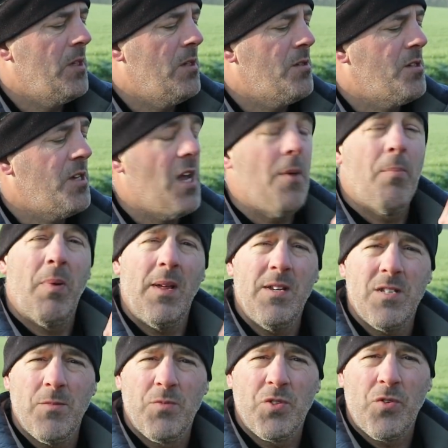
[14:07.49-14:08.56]
So yeah,
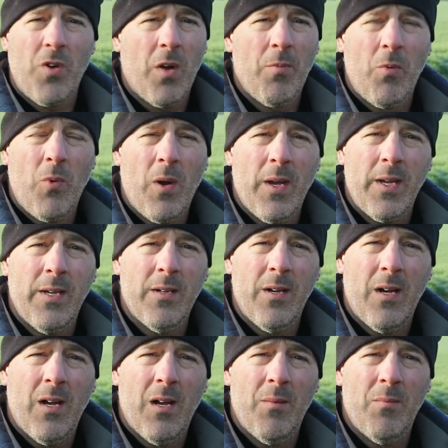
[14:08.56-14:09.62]
please subscribe away
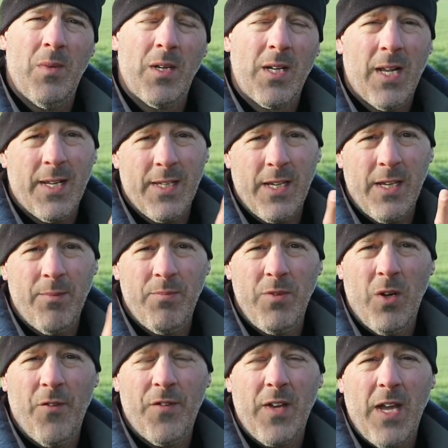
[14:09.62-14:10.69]
and click the
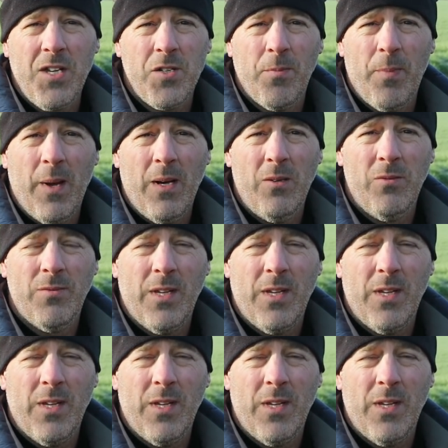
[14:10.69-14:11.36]
notification bell.